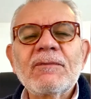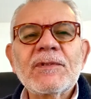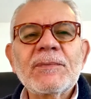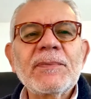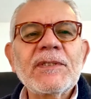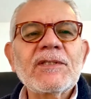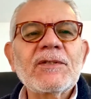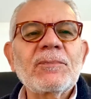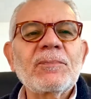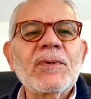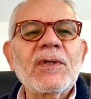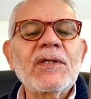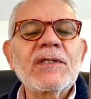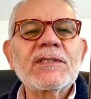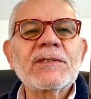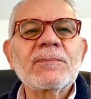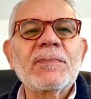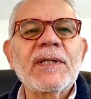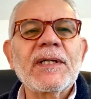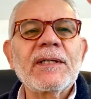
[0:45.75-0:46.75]
a bit
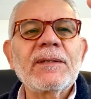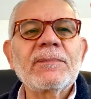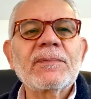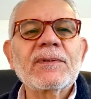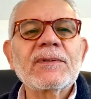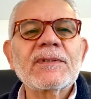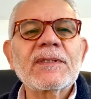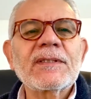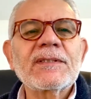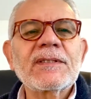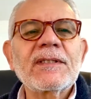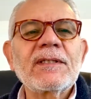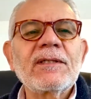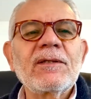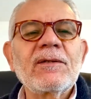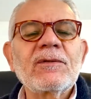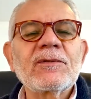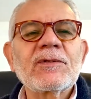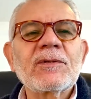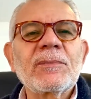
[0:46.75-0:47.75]
surprised by it because I've seen
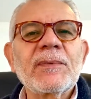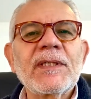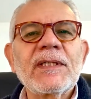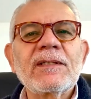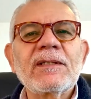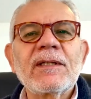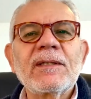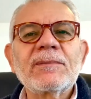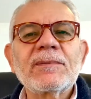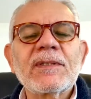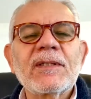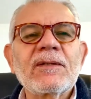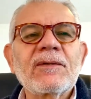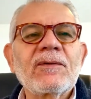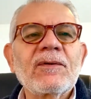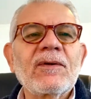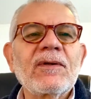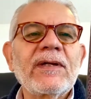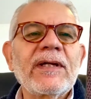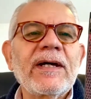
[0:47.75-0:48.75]
it so many times and I
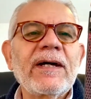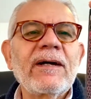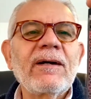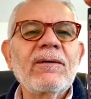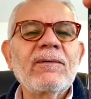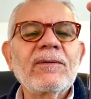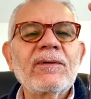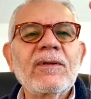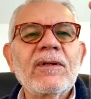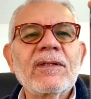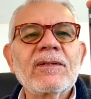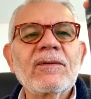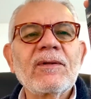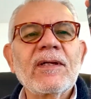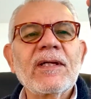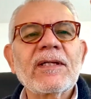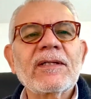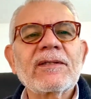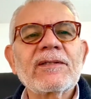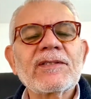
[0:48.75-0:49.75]
thought, no, I don't
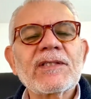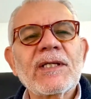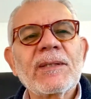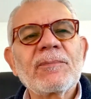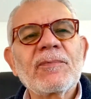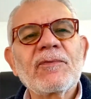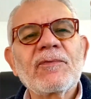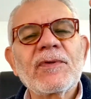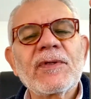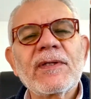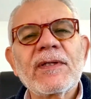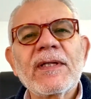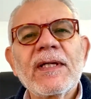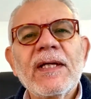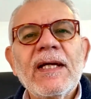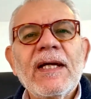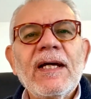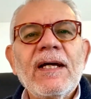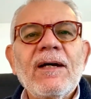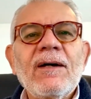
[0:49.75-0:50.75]
like the shape of it
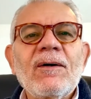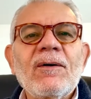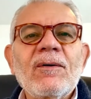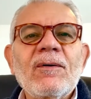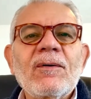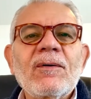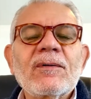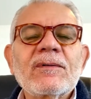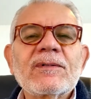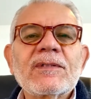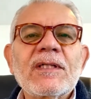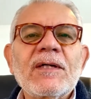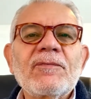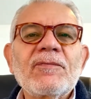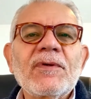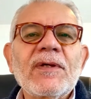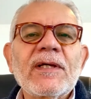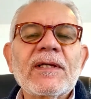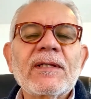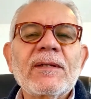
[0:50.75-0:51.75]
or
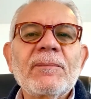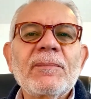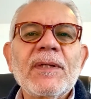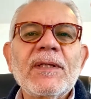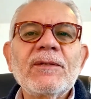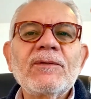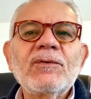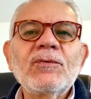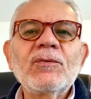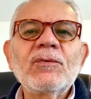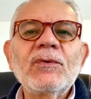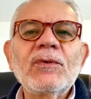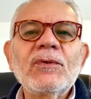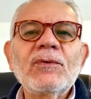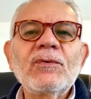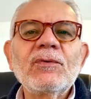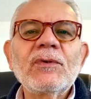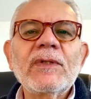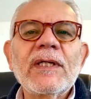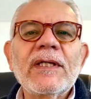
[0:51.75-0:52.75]
stuff like that. But you
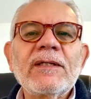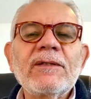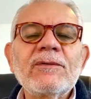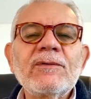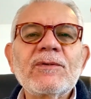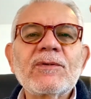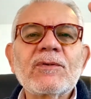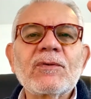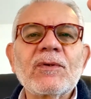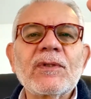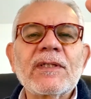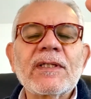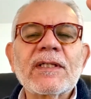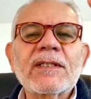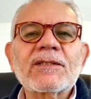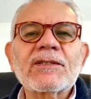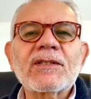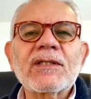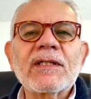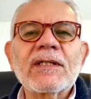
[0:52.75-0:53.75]
do get used to it
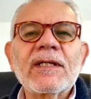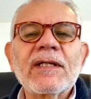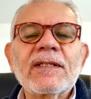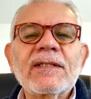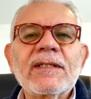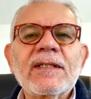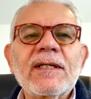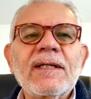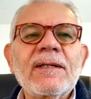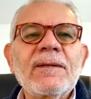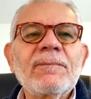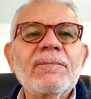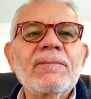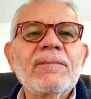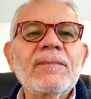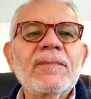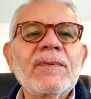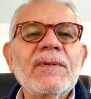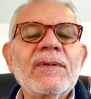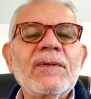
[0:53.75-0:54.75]
actually, and
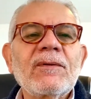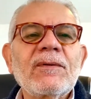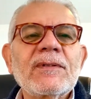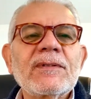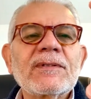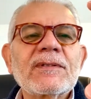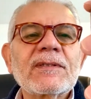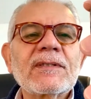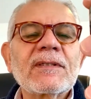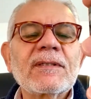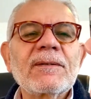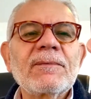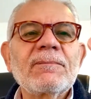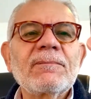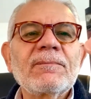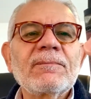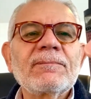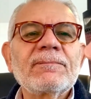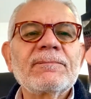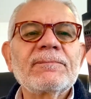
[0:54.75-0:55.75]

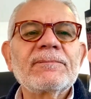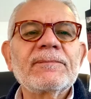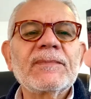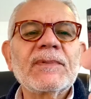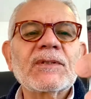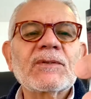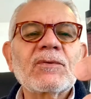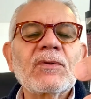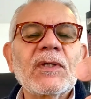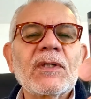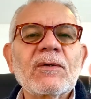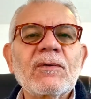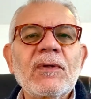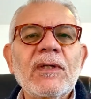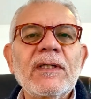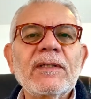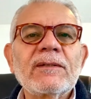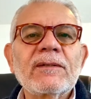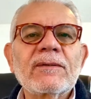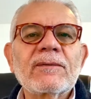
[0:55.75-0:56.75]
it's
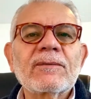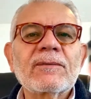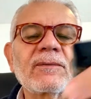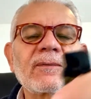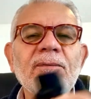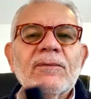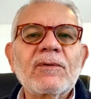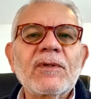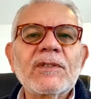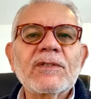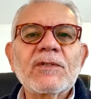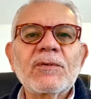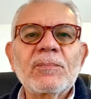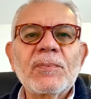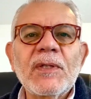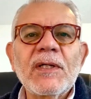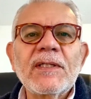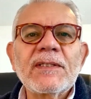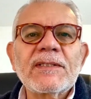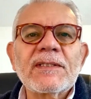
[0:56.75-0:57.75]
quite
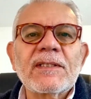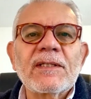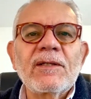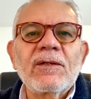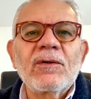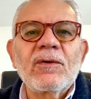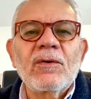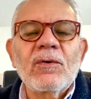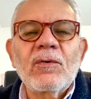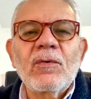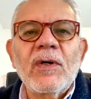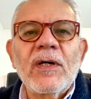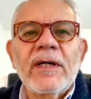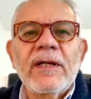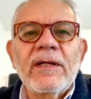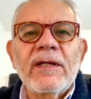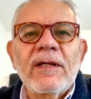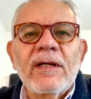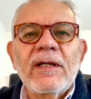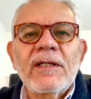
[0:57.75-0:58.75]
surprisingly, quite a
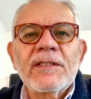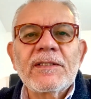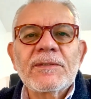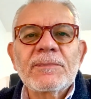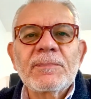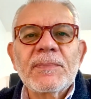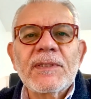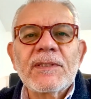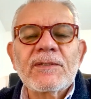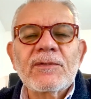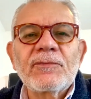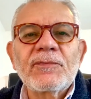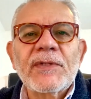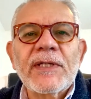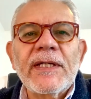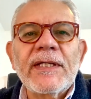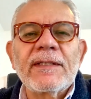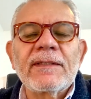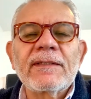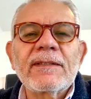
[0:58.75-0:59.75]
nice piece of
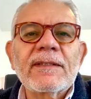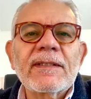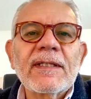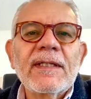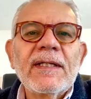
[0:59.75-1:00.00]
kit.